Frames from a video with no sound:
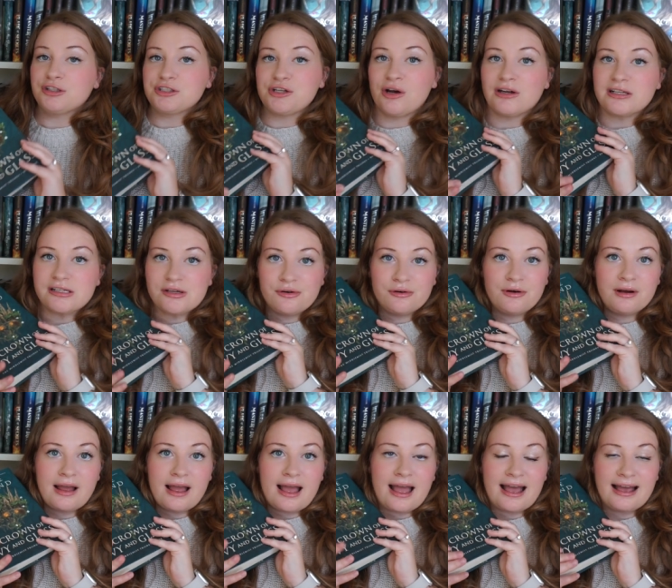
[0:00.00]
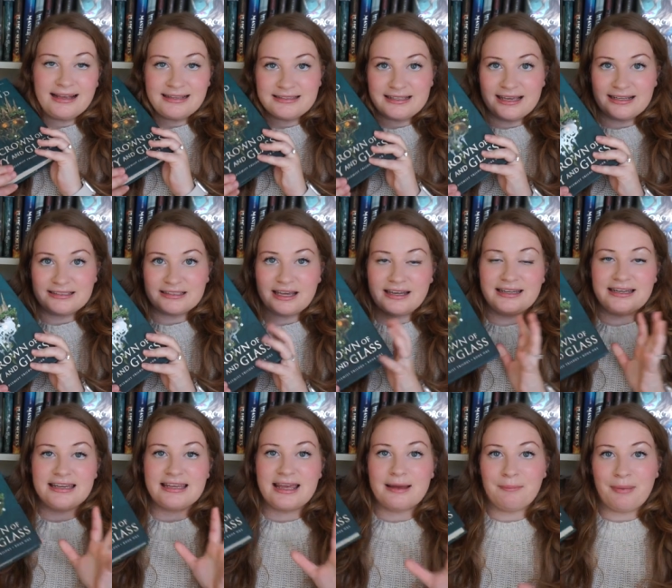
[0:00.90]
She also has
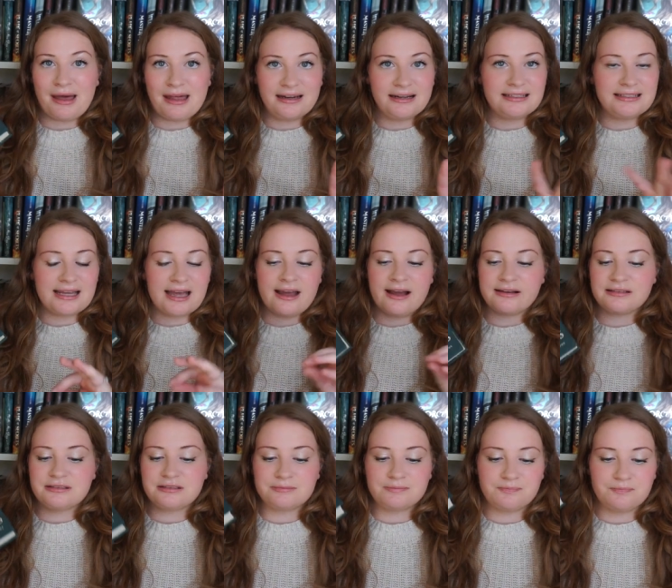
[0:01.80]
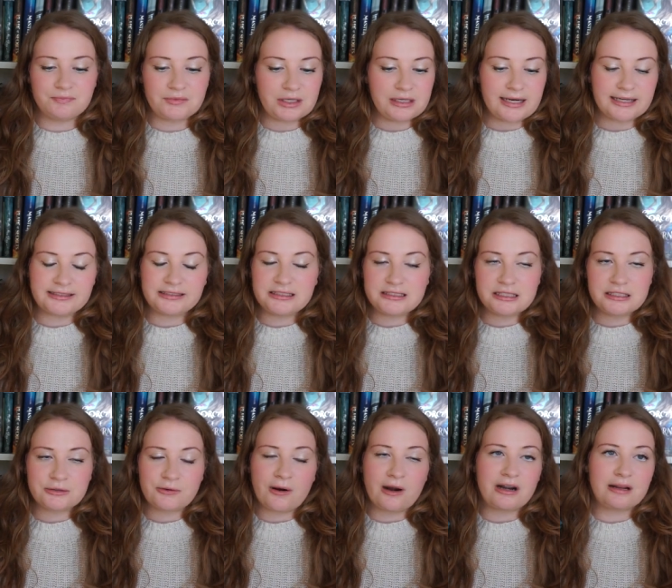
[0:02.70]
anxiety and panic attacks connected to
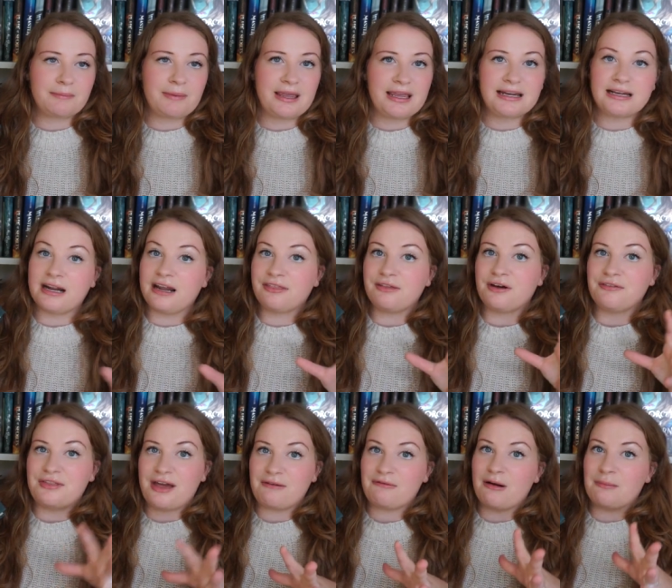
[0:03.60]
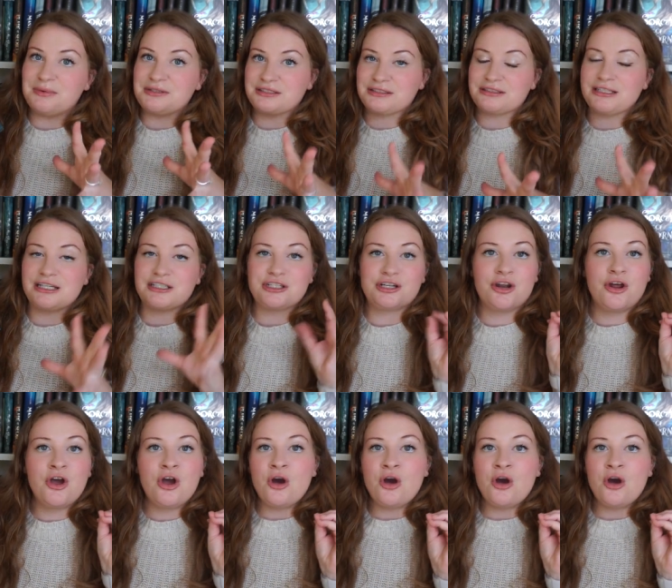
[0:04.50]
this chronic pain, and I thought that representation